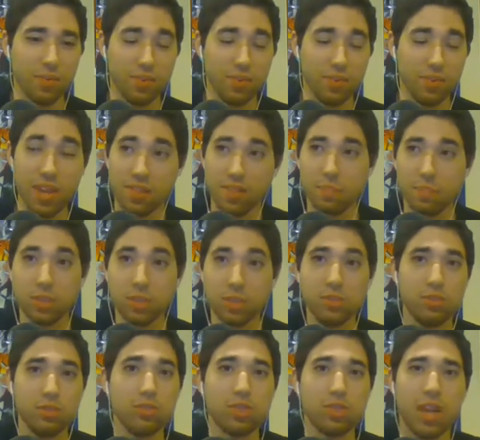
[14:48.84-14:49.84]
Yeah, the
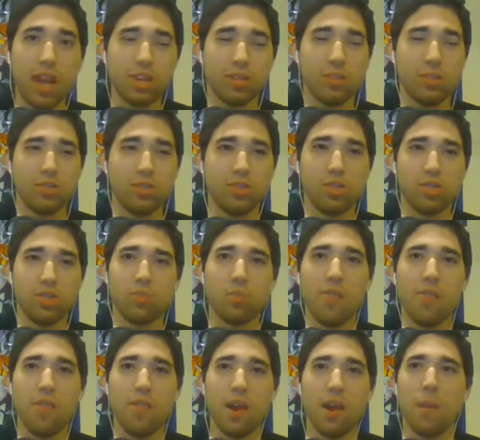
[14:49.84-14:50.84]
Pazuzu statue is just
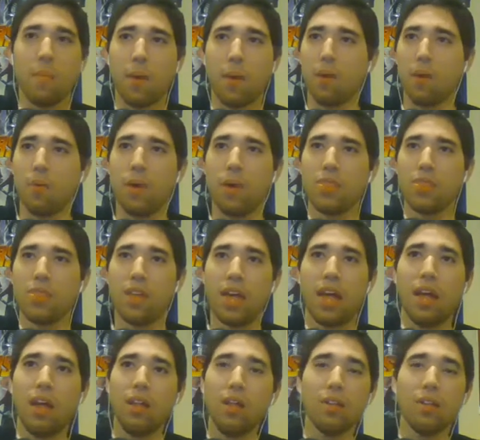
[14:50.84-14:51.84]
right there. I'm like, what the
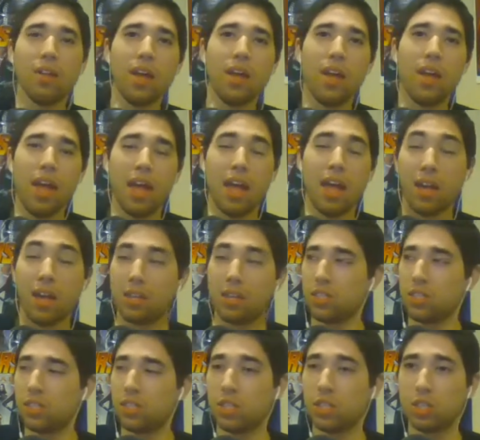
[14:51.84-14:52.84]
hell? and
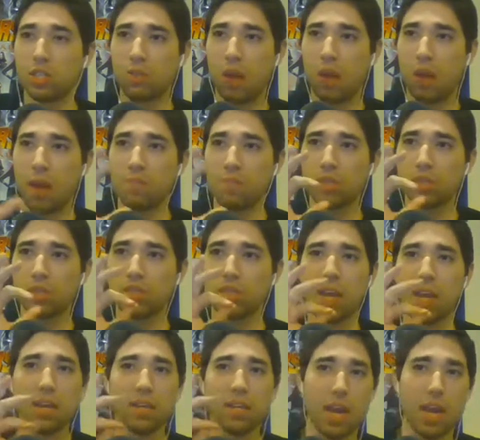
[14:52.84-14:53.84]
just
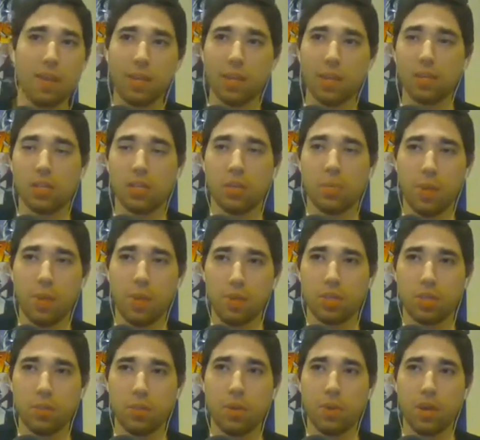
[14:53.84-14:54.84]
kind of diving into the
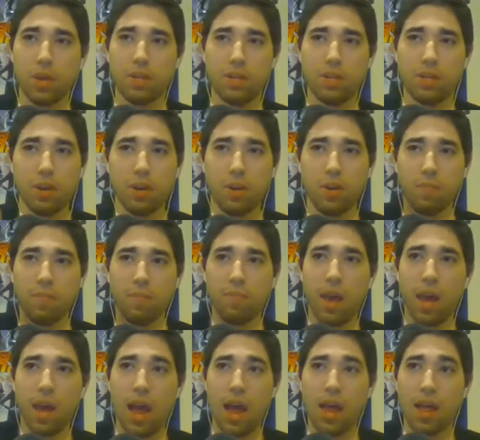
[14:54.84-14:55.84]
myths a bit.
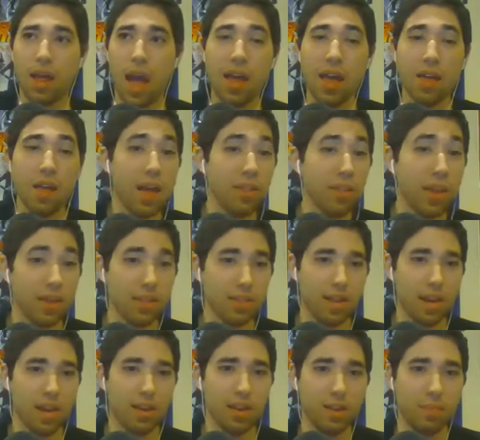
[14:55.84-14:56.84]
I like
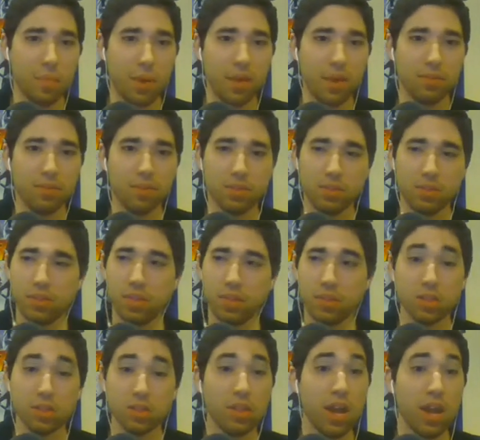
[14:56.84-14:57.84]
that. I like
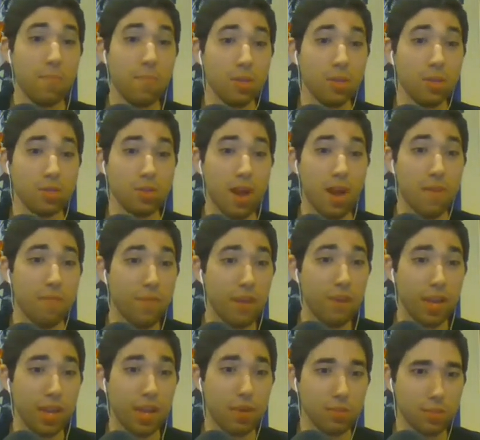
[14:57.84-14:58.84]
there's a lot of mystery. I
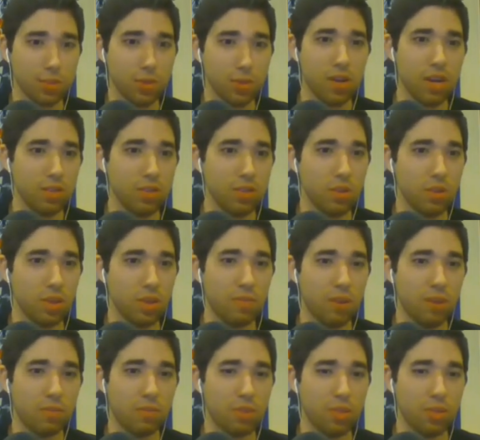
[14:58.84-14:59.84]
felt like I was going into a
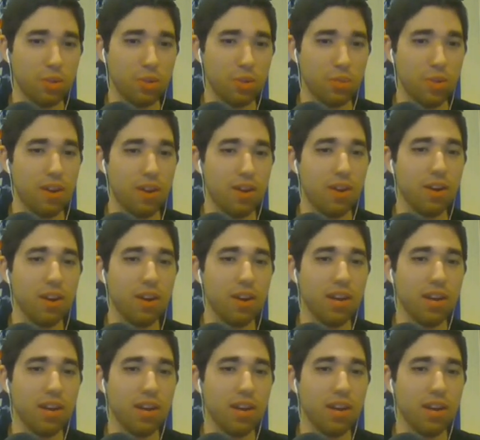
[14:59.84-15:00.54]
level of Tomb Raider.